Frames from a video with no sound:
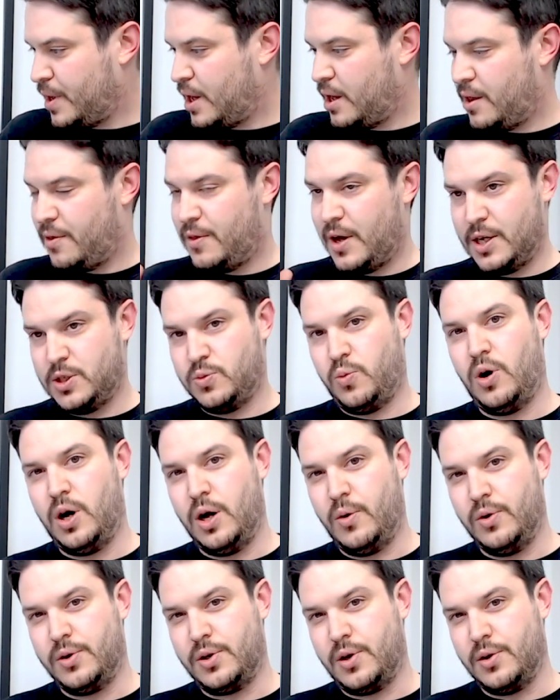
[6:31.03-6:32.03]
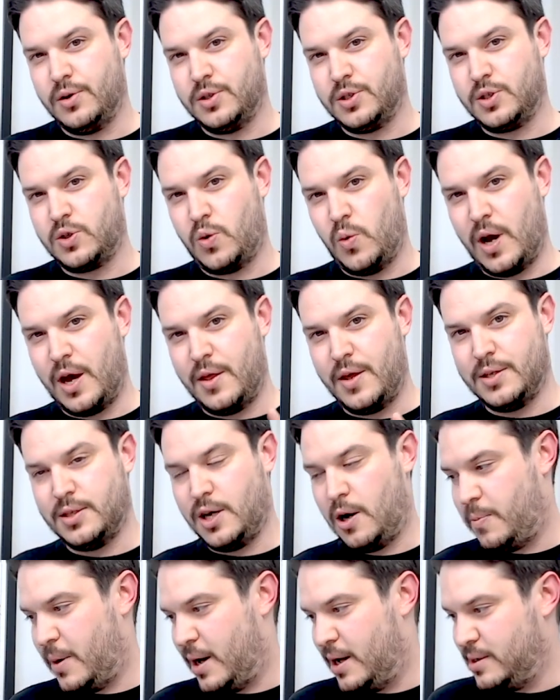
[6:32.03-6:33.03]
That's what I would kind of square this
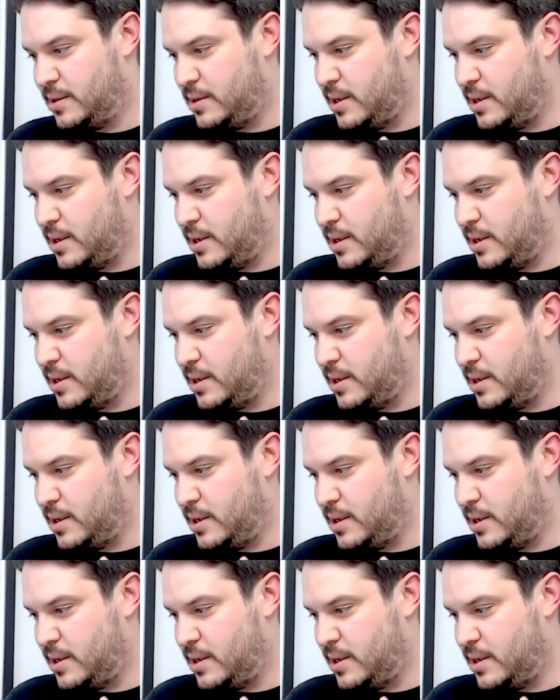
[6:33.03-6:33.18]
up as.